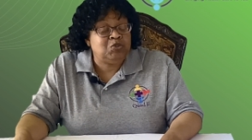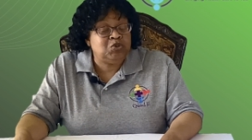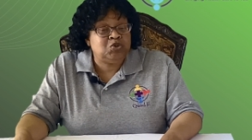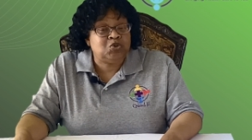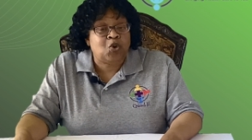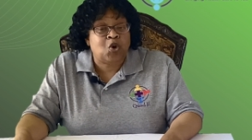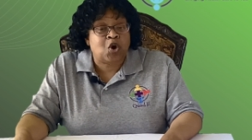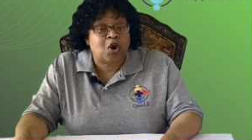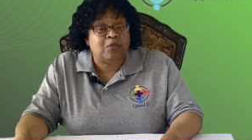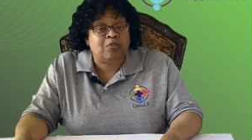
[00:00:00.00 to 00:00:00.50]

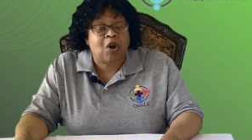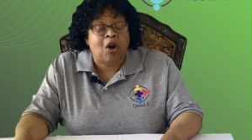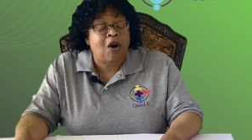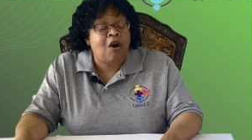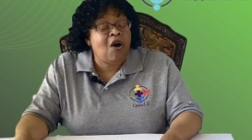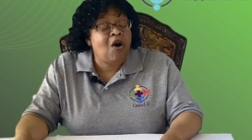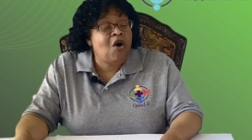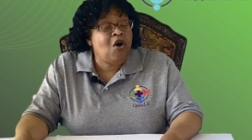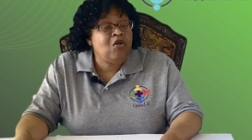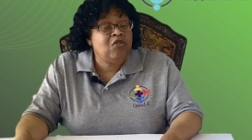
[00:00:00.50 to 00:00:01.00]
to
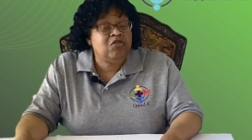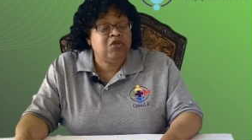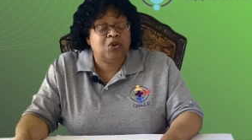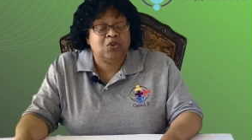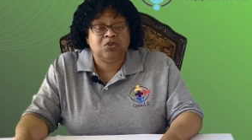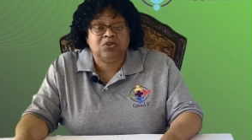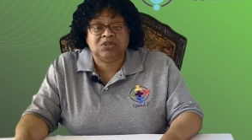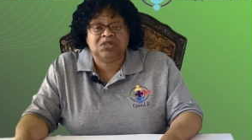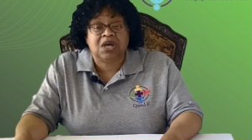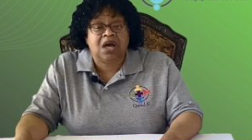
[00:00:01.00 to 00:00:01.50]
absorb
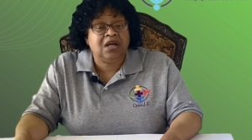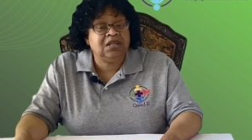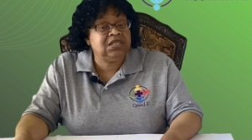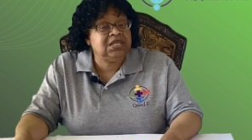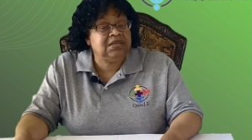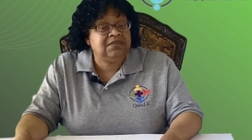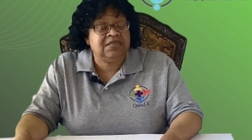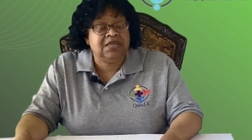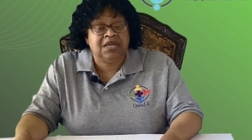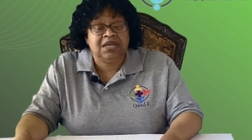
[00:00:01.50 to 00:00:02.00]
all
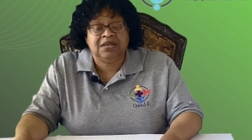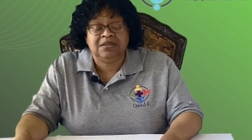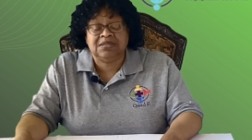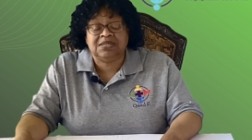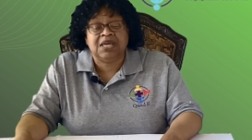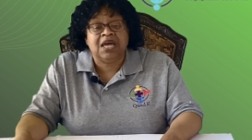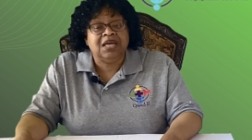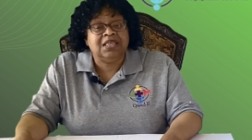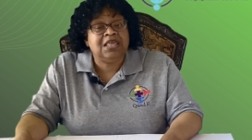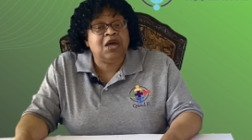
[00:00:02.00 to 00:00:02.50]
those ugly
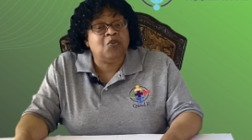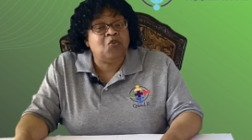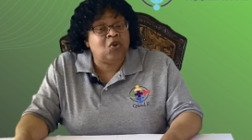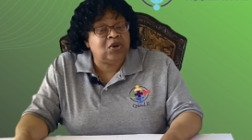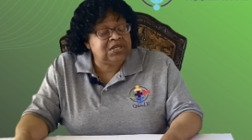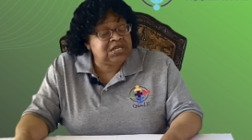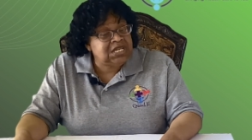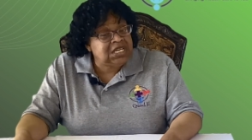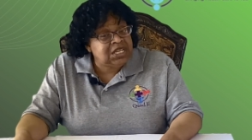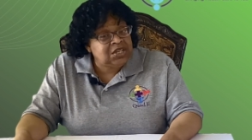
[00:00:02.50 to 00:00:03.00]
things
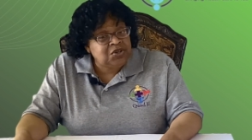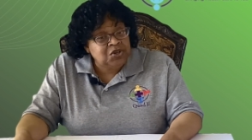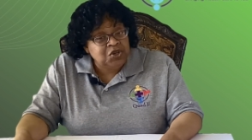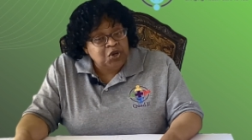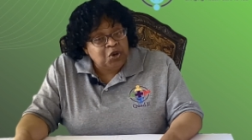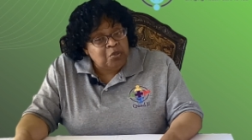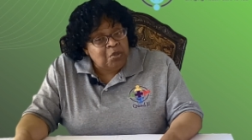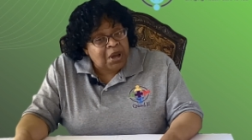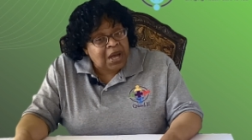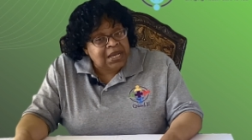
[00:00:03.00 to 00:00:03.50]
that want
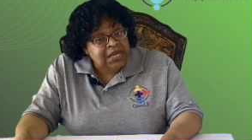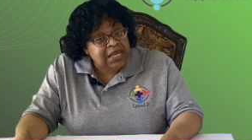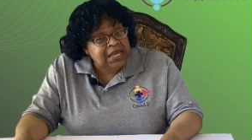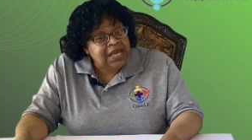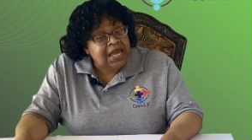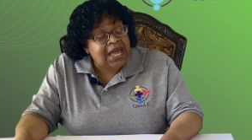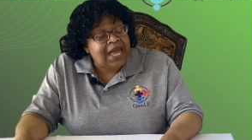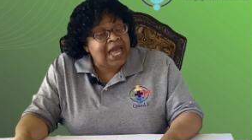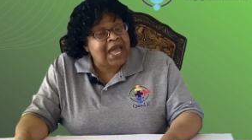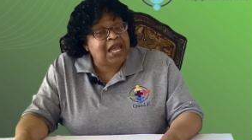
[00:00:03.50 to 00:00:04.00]
to enter your
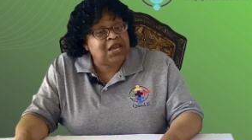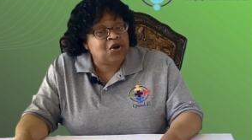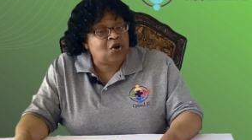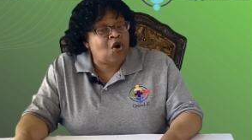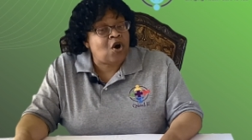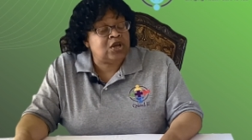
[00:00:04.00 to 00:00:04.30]
body